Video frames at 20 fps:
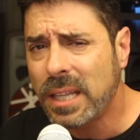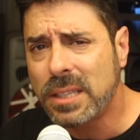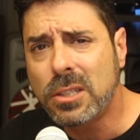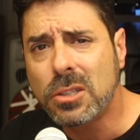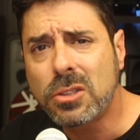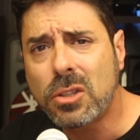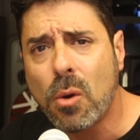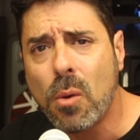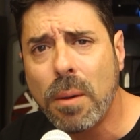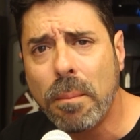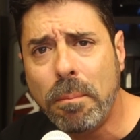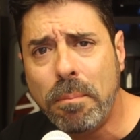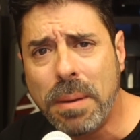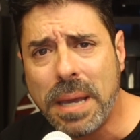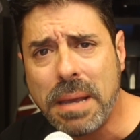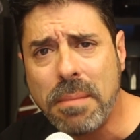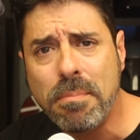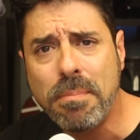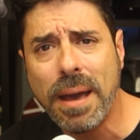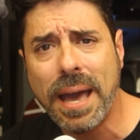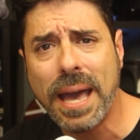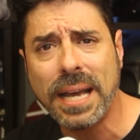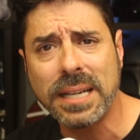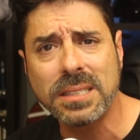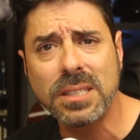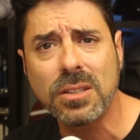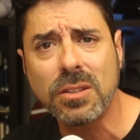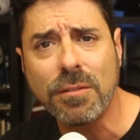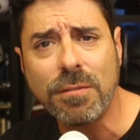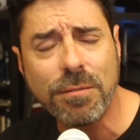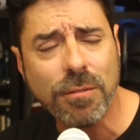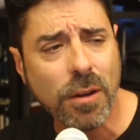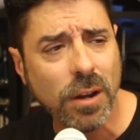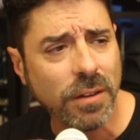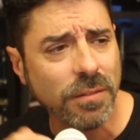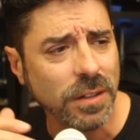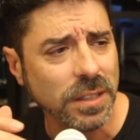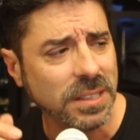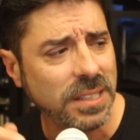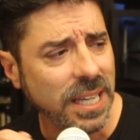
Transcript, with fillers: Like they're throwing beanbags at the front of a